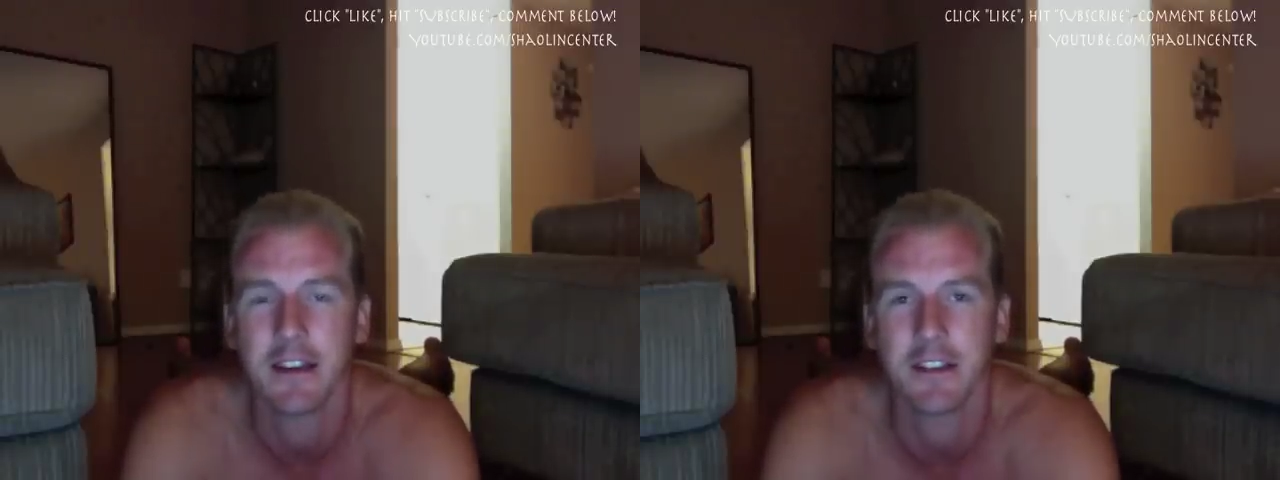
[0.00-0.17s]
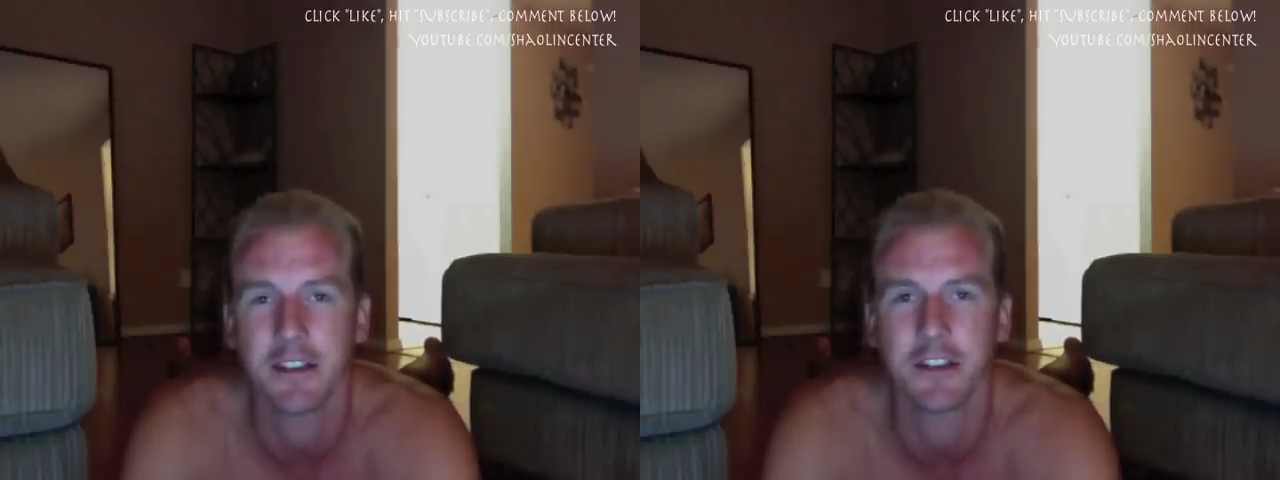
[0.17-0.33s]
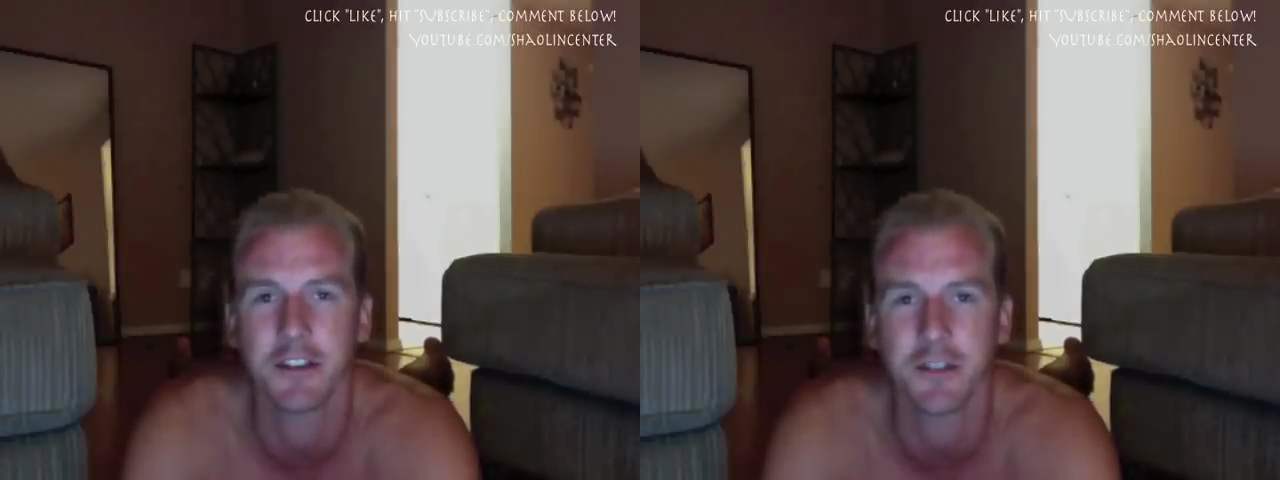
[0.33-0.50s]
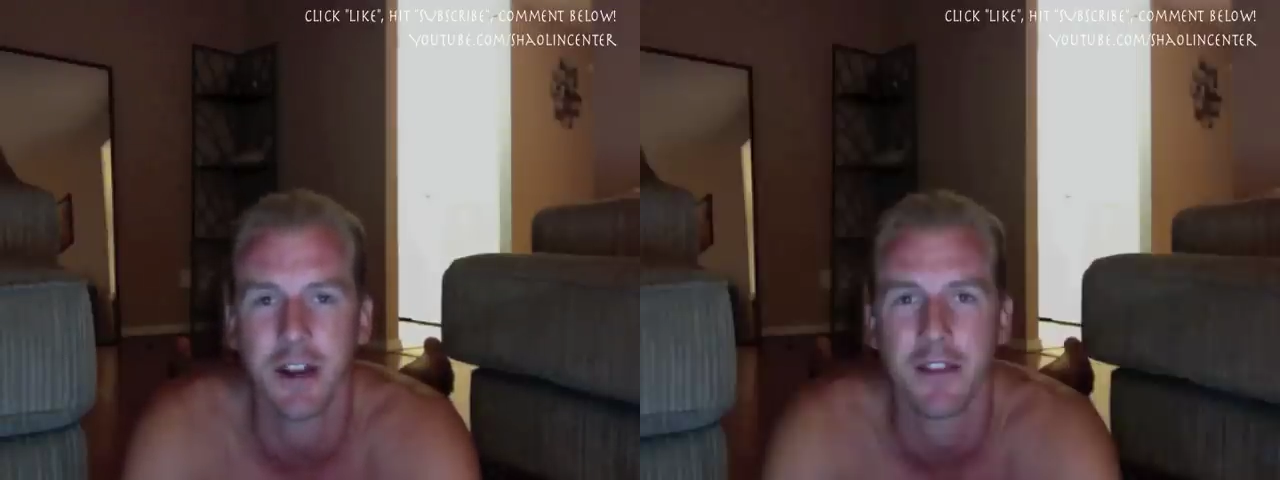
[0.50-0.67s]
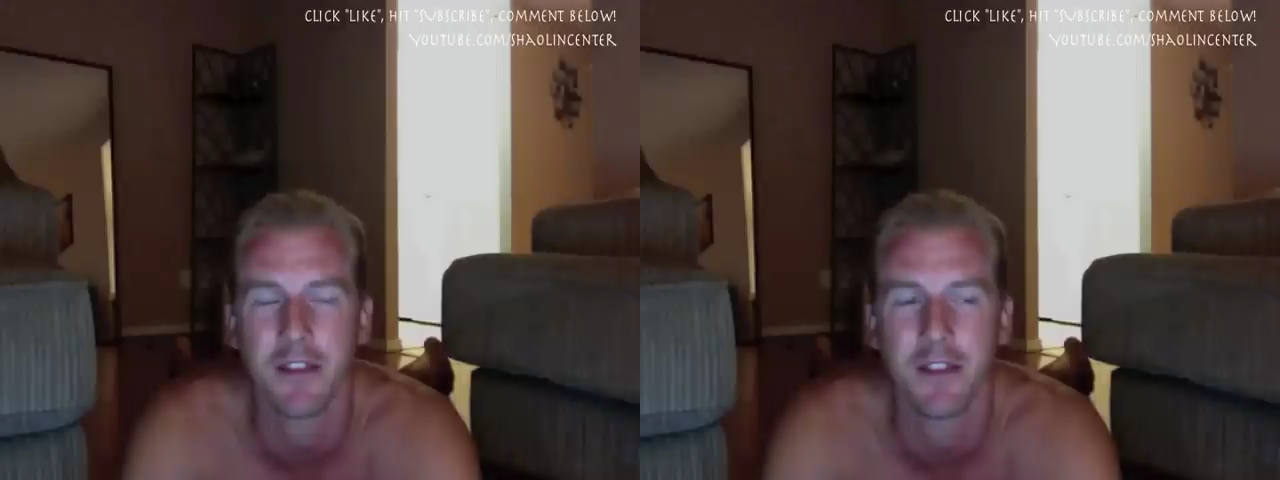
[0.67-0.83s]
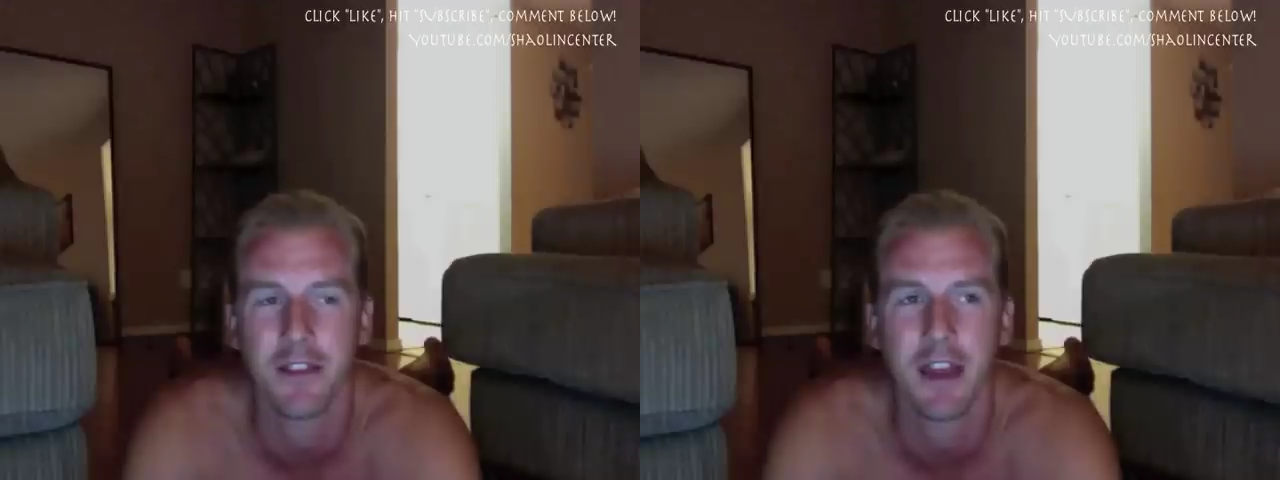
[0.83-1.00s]
to
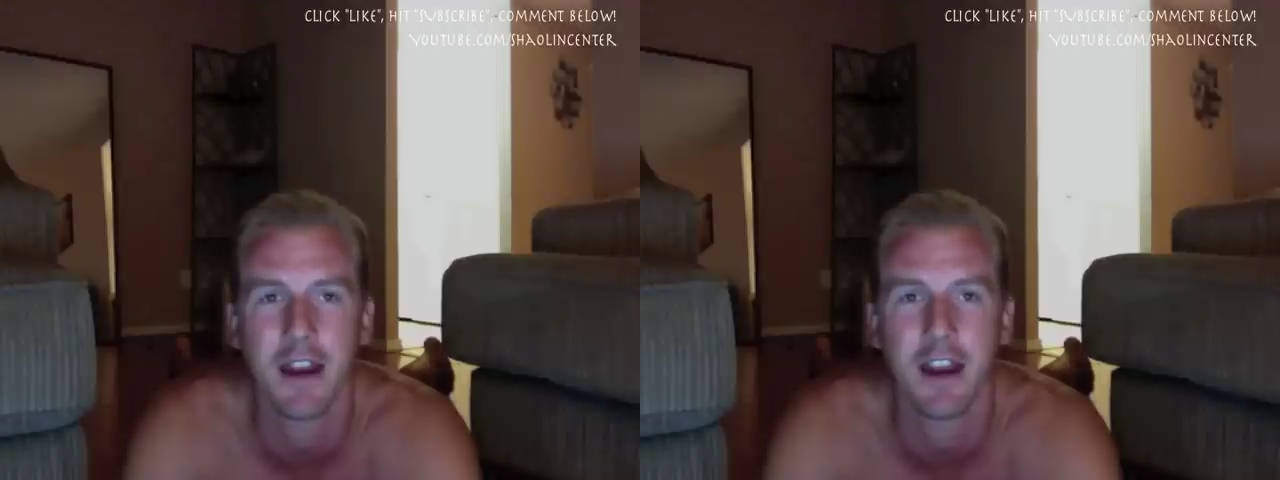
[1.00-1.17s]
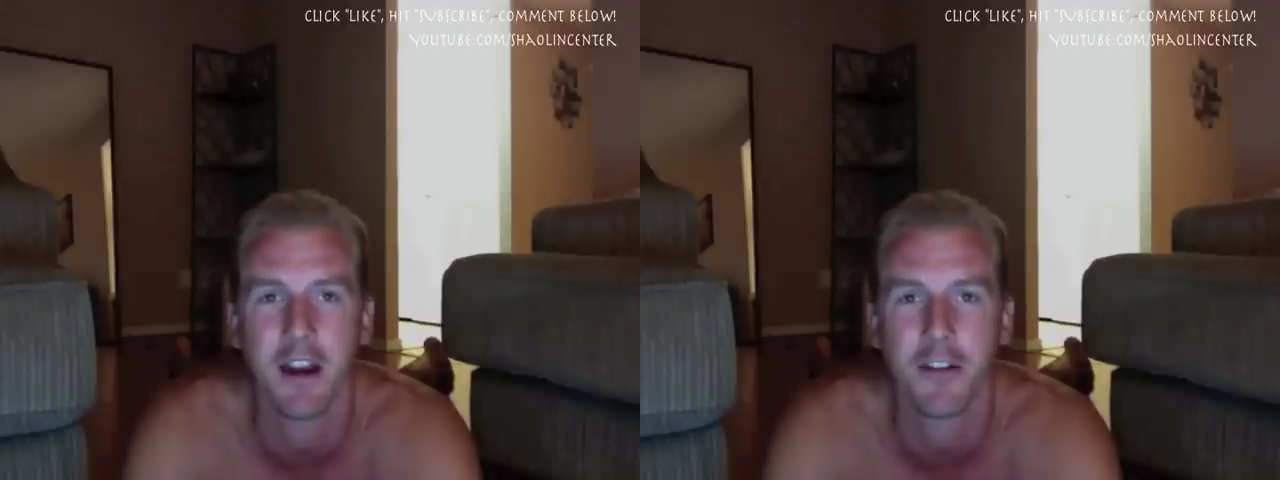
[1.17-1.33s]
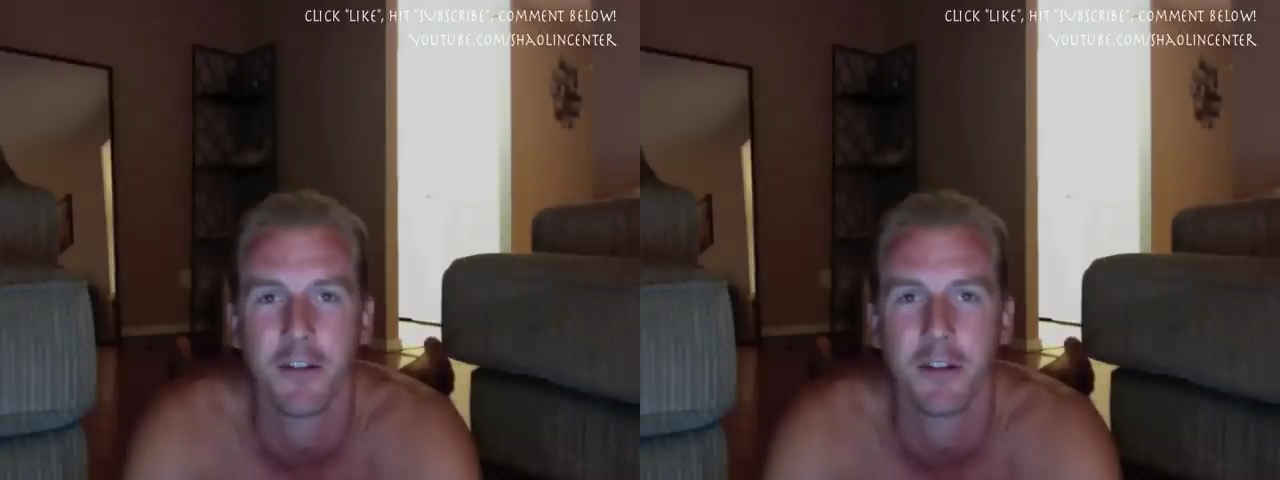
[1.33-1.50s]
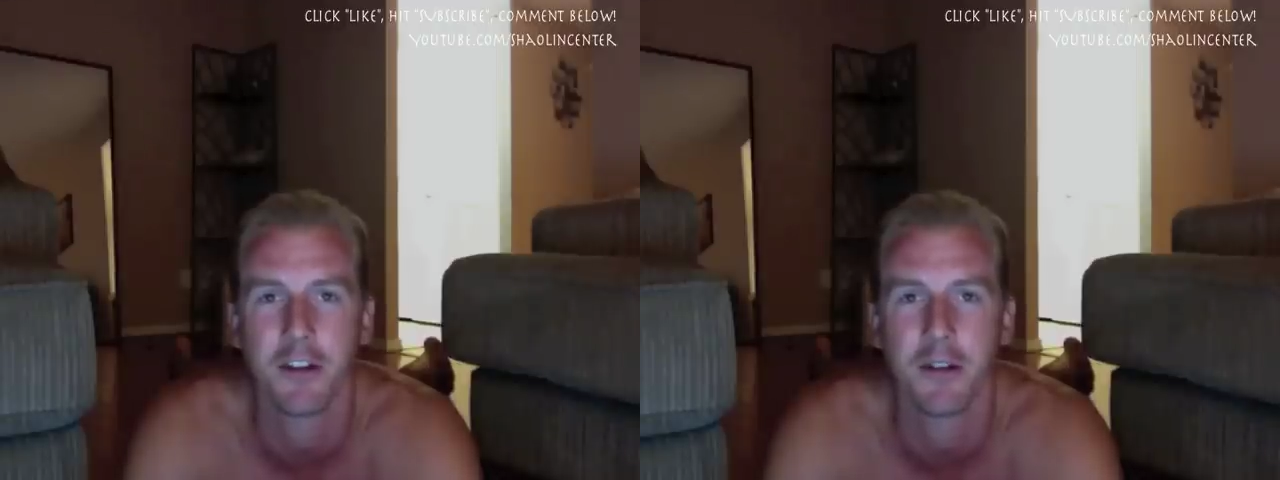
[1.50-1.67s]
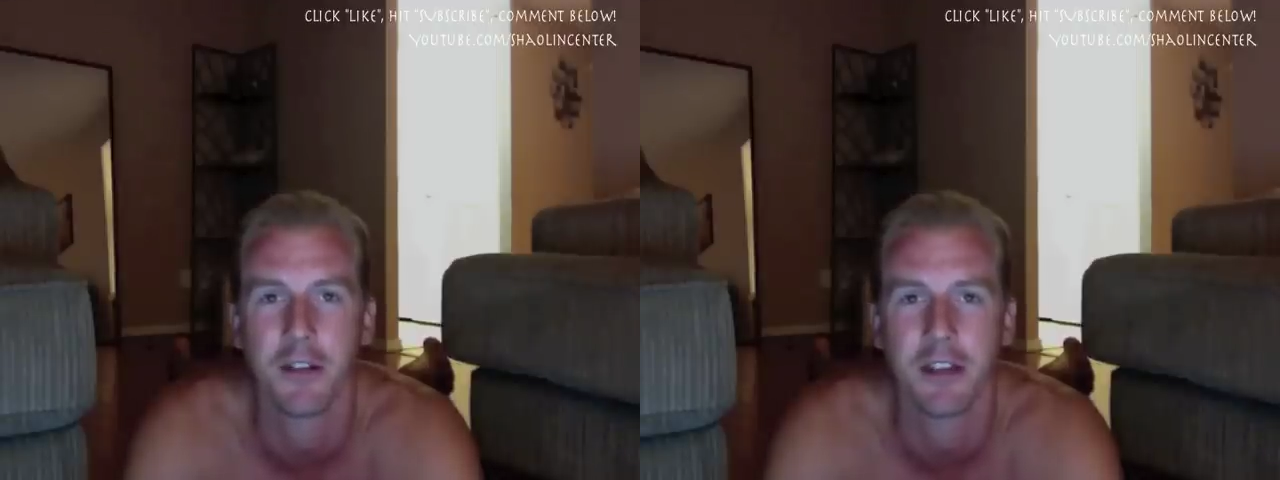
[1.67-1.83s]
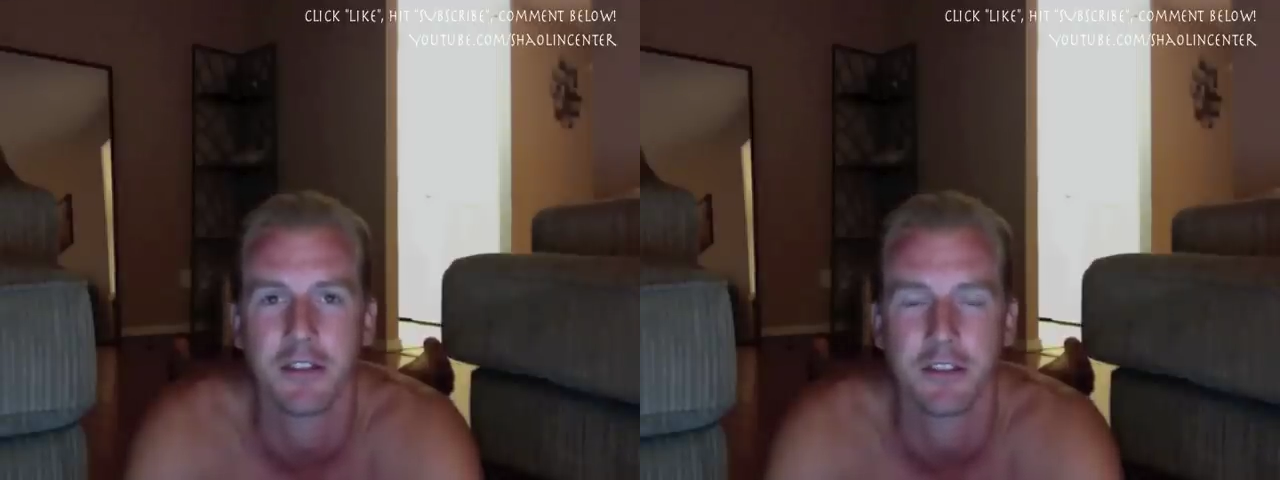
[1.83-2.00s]
strengthen that area of your
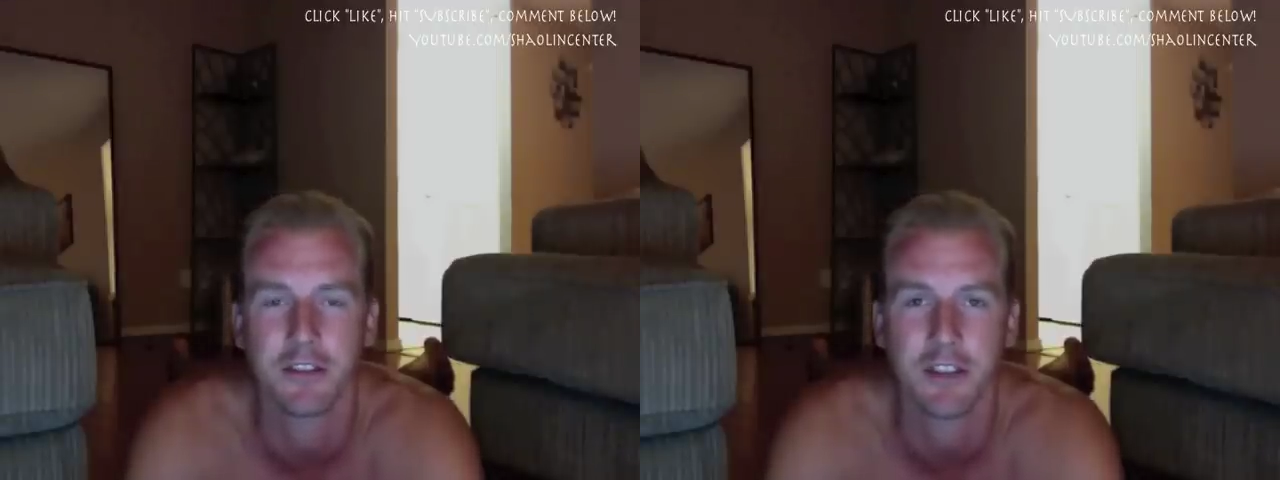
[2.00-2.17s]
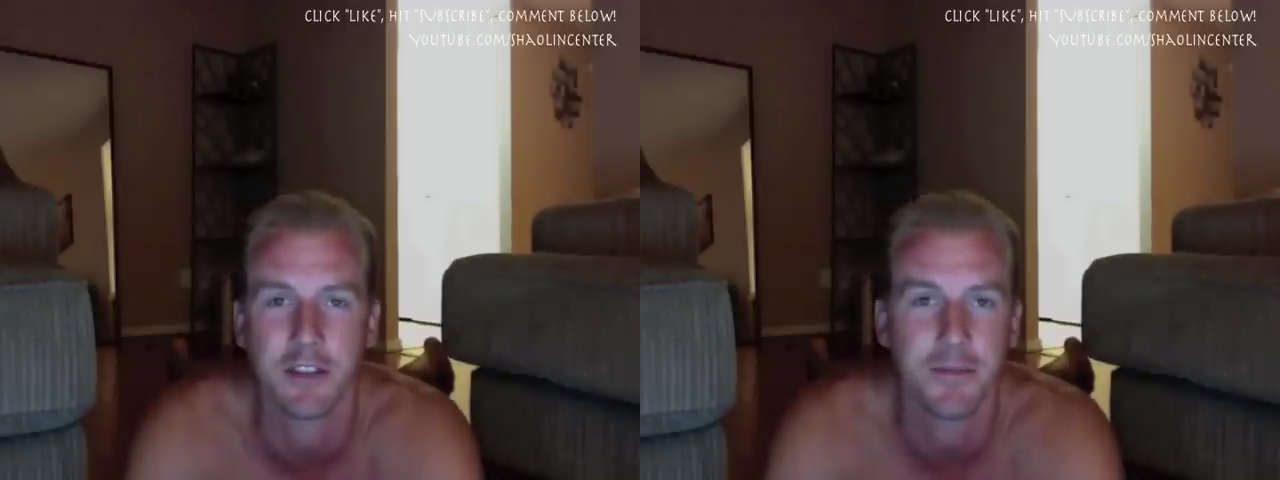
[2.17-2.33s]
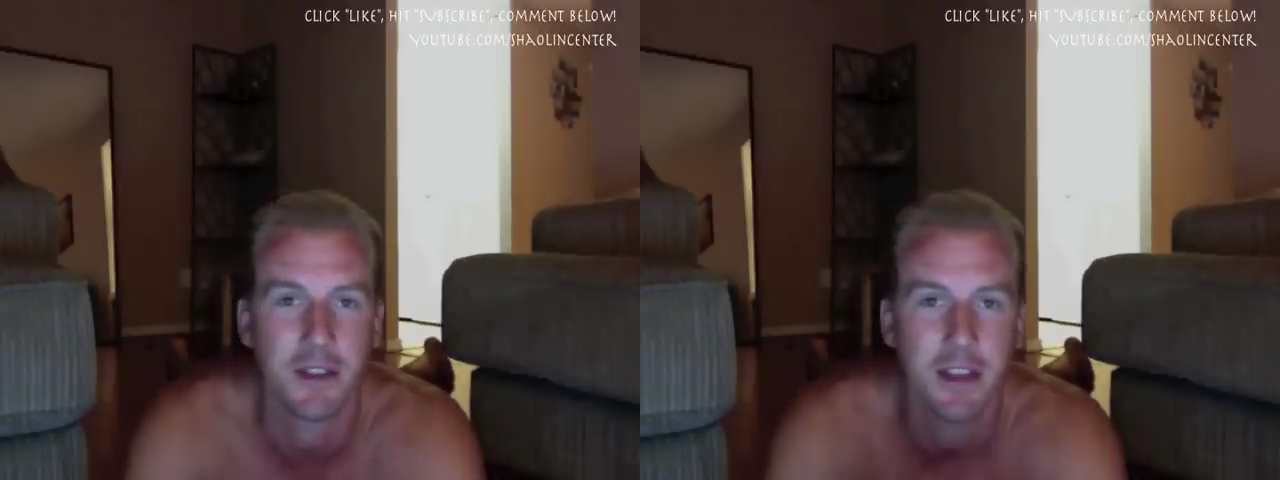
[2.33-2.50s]
relationship?